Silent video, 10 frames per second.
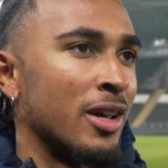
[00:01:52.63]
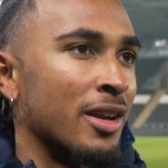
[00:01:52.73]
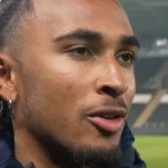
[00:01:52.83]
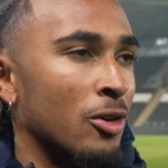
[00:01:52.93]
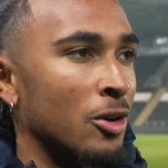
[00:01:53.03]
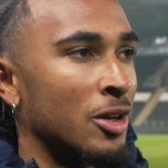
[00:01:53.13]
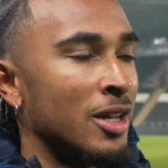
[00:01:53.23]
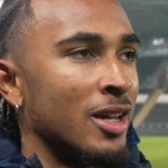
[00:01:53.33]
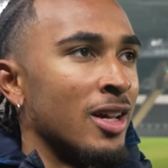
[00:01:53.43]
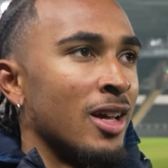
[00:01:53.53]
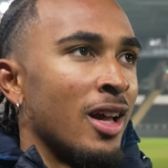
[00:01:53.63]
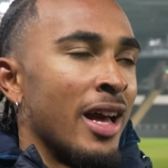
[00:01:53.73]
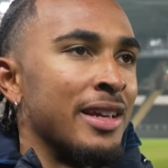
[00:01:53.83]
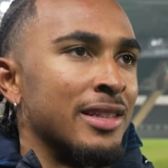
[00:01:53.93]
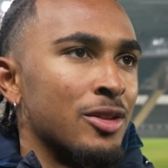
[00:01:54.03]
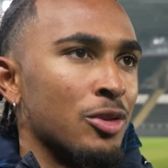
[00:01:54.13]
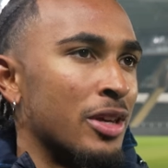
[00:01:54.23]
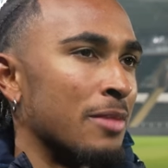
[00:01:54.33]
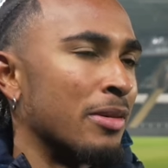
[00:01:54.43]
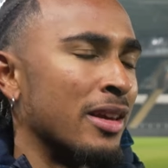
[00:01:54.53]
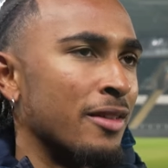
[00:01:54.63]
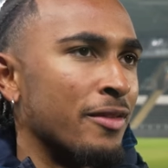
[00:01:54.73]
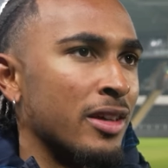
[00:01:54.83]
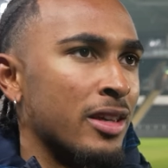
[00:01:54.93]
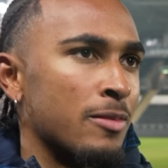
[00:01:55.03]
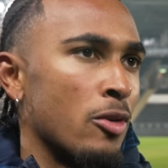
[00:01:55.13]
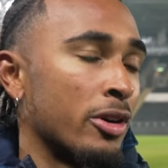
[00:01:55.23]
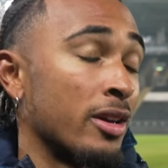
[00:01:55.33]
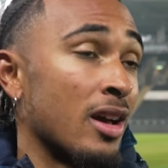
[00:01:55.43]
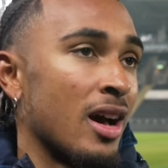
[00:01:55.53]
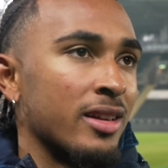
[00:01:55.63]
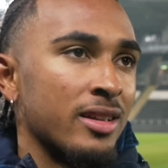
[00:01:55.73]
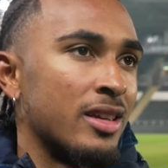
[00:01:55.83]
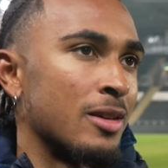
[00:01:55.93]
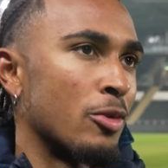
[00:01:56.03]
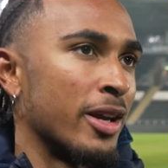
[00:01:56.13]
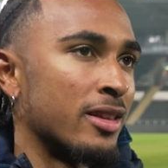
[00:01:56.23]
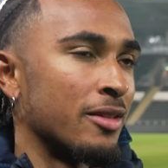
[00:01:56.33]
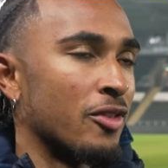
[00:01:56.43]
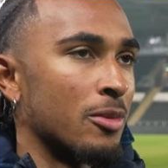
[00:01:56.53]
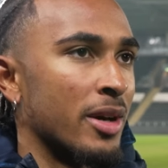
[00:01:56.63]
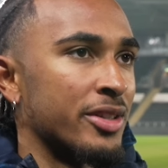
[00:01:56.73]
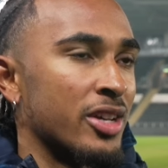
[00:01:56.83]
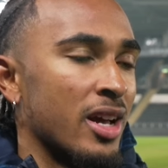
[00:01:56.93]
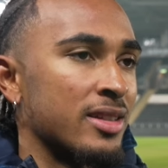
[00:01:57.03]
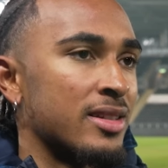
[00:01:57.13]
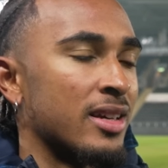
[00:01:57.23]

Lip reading: I know I needed to keep believing, keep working hard and keep waiting for my chance.